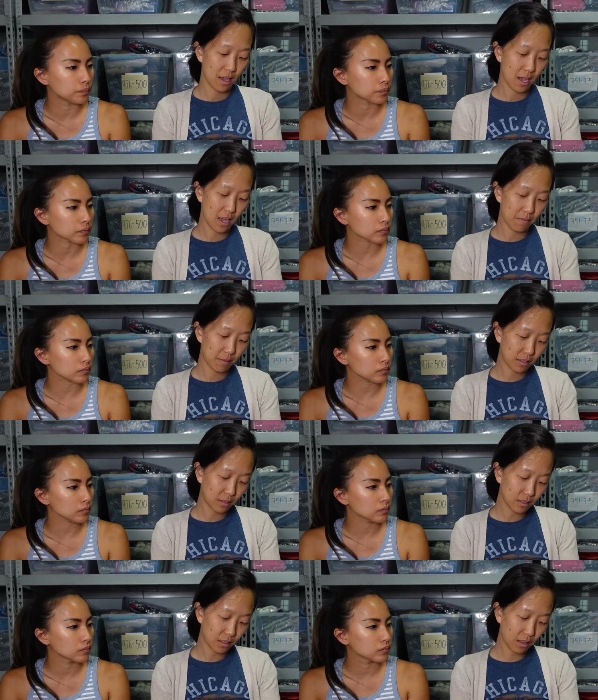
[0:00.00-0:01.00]
Speaker 1: um,
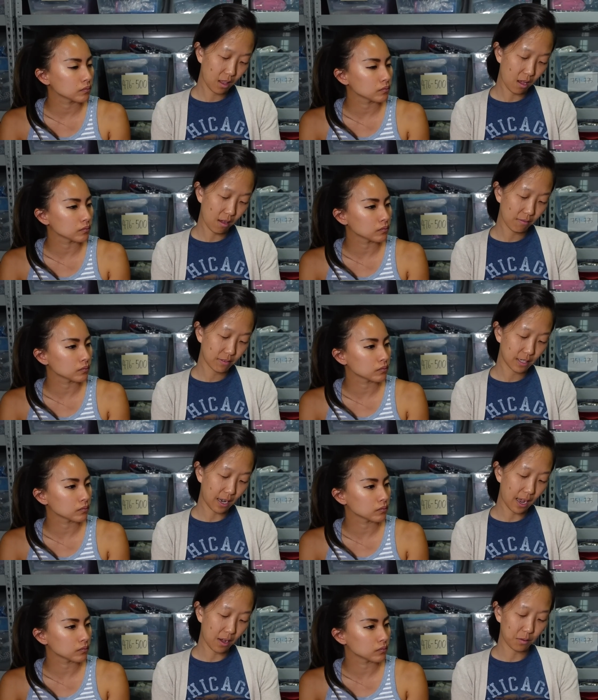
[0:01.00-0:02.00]
this is Loft
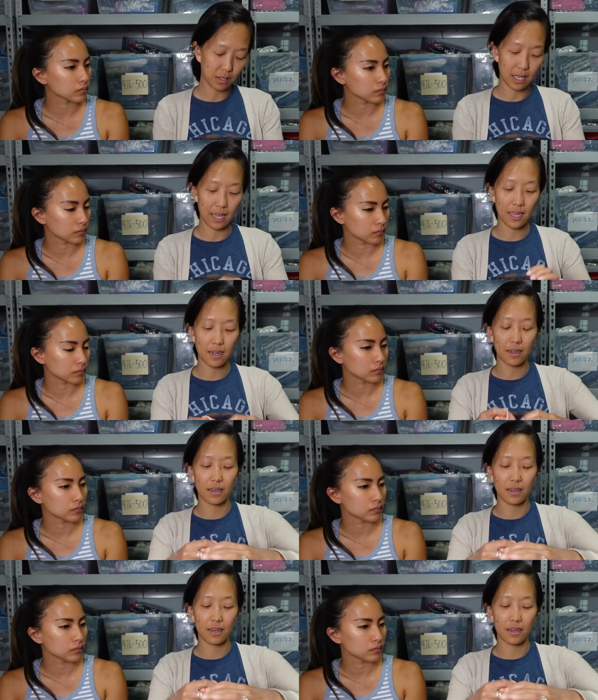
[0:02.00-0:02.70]
Outlet.